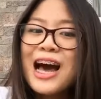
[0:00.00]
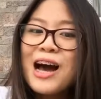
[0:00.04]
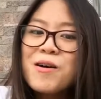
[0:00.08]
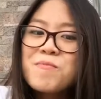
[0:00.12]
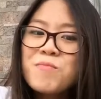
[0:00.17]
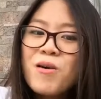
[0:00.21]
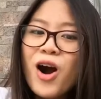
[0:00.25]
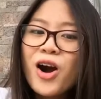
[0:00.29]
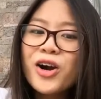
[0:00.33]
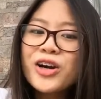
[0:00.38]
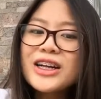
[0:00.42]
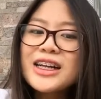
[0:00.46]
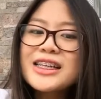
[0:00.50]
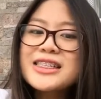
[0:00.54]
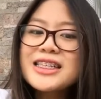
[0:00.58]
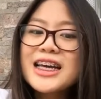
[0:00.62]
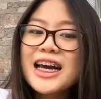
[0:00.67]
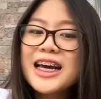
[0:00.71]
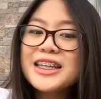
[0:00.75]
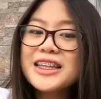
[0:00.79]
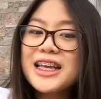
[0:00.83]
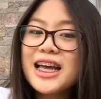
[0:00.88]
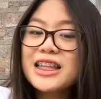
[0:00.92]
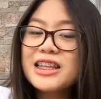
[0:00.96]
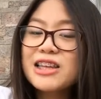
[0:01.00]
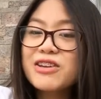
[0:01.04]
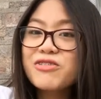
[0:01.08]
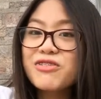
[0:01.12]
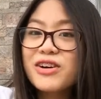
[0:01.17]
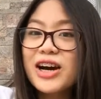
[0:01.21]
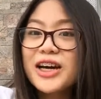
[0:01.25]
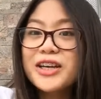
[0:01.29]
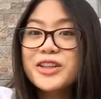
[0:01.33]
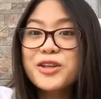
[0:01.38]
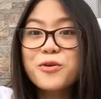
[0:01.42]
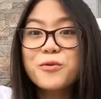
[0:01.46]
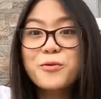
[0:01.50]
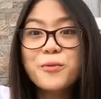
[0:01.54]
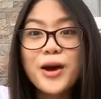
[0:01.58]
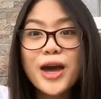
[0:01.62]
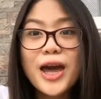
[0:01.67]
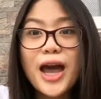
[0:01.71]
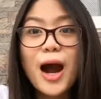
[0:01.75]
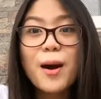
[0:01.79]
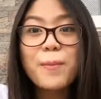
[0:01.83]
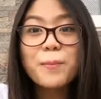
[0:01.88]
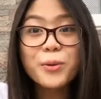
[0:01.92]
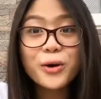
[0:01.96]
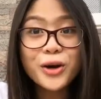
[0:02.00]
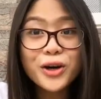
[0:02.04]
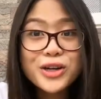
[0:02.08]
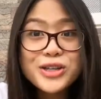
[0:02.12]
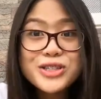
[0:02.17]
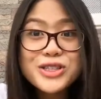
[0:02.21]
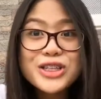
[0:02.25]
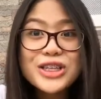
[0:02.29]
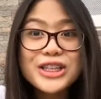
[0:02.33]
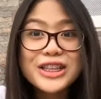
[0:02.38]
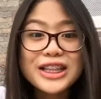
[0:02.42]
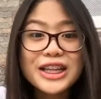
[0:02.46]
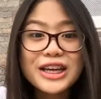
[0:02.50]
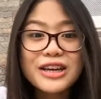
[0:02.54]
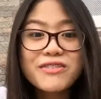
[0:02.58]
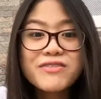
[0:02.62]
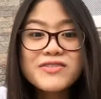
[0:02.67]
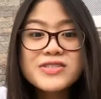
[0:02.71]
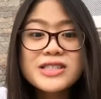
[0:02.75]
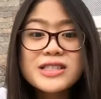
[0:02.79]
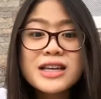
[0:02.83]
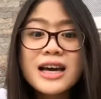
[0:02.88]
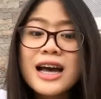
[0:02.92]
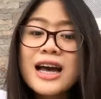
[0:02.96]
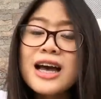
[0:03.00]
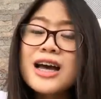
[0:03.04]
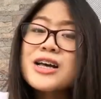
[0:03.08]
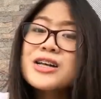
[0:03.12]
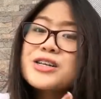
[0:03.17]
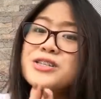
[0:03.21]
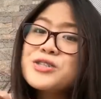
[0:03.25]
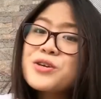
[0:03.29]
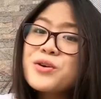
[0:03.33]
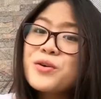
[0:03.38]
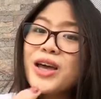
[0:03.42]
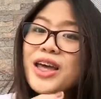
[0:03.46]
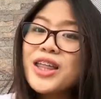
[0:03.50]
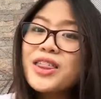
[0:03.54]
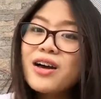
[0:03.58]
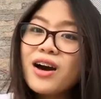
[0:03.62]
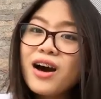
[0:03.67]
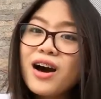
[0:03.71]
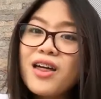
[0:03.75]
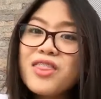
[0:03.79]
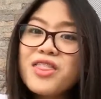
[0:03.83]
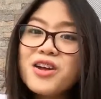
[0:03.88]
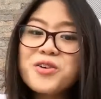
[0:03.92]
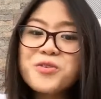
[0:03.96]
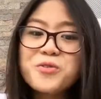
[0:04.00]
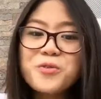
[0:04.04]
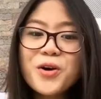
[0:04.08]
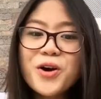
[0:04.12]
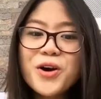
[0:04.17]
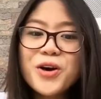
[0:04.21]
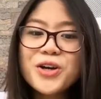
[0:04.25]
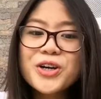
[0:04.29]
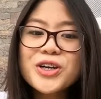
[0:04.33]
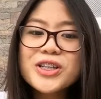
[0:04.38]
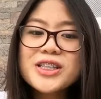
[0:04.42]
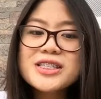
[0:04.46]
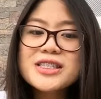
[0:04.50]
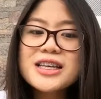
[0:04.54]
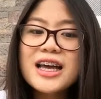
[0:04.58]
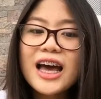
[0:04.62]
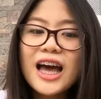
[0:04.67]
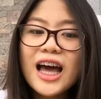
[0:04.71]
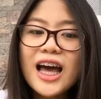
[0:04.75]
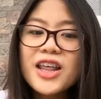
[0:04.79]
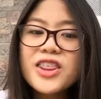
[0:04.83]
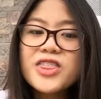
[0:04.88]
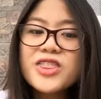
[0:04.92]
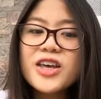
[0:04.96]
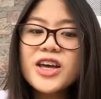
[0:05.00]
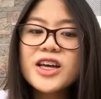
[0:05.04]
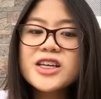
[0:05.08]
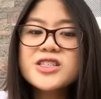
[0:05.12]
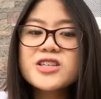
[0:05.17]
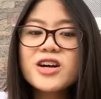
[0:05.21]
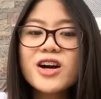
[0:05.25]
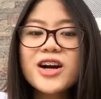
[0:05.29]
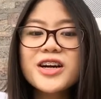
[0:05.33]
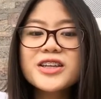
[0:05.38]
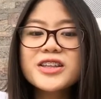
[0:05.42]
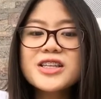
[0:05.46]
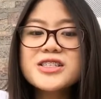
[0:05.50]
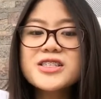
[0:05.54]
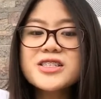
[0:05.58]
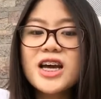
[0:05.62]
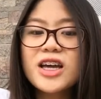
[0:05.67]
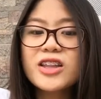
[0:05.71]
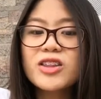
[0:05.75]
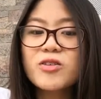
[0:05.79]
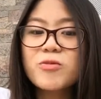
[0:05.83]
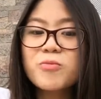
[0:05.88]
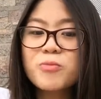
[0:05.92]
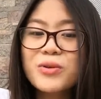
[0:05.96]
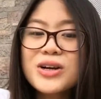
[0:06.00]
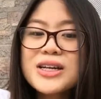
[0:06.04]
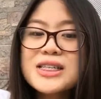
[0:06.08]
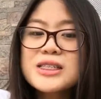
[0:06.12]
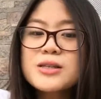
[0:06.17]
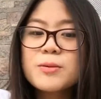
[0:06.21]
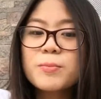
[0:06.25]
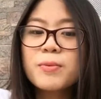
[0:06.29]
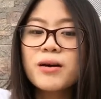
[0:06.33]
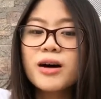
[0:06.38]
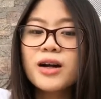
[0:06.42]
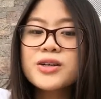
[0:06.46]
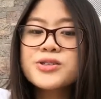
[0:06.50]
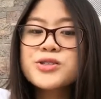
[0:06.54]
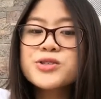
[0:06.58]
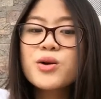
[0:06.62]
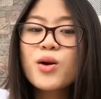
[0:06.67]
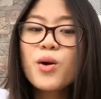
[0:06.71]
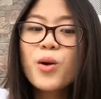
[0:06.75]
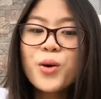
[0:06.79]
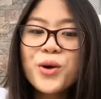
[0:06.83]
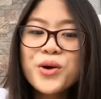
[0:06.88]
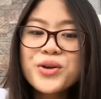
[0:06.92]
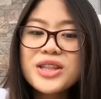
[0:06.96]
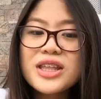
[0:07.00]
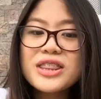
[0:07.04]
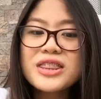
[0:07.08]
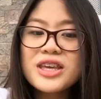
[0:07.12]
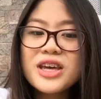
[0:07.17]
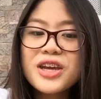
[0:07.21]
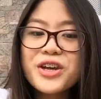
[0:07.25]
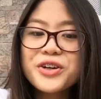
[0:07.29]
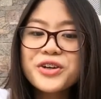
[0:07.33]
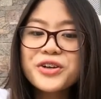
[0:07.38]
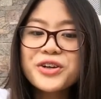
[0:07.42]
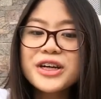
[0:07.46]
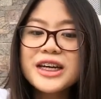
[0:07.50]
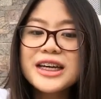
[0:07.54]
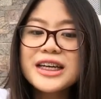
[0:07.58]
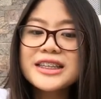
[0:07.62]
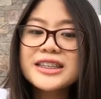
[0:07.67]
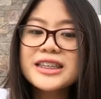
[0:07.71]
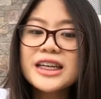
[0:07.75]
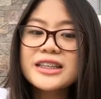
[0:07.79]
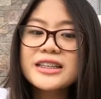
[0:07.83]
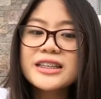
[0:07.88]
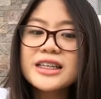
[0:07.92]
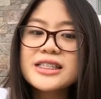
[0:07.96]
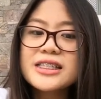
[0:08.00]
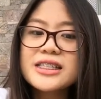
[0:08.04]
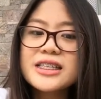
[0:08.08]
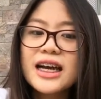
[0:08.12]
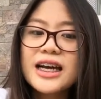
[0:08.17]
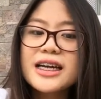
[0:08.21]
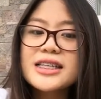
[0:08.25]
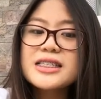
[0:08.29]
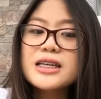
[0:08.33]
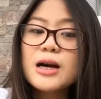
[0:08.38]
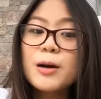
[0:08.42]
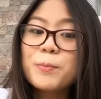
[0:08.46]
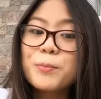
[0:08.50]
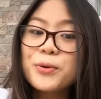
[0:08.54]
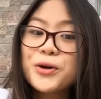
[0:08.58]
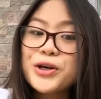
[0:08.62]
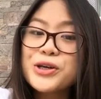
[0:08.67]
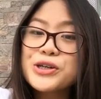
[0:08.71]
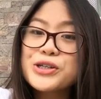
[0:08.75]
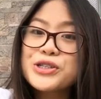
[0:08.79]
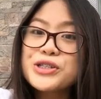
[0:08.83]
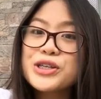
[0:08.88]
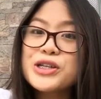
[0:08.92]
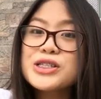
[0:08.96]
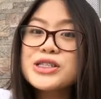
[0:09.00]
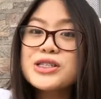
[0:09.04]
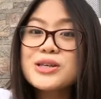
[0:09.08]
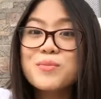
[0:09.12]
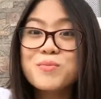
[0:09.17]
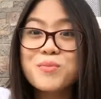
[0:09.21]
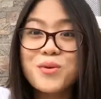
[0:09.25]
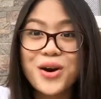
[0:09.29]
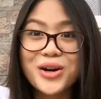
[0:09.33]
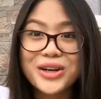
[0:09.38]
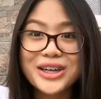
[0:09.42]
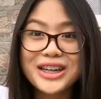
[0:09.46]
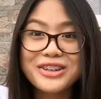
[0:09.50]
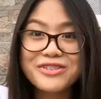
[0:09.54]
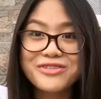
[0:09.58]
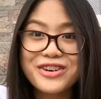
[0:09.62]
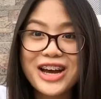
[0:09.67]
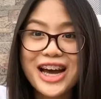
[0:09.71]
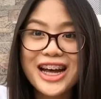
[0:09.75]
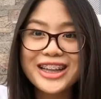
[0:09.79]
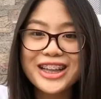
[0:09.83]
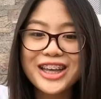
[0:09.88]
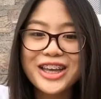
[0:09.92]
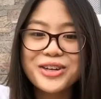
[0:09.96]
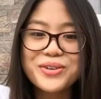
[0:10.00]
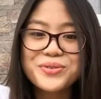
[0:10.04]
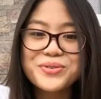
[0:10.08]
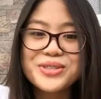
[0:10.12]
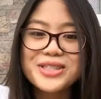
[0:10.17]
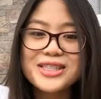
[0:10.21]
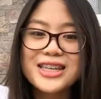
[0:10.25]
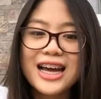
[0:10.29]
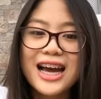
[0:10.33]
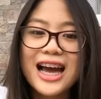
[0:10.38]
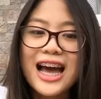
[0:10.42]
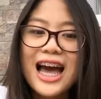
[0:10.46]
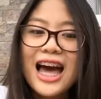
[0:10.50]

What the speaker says: Morals identify the way a person lives. So in other words, ethics are the set of principles or the theory that decides a person's moral values.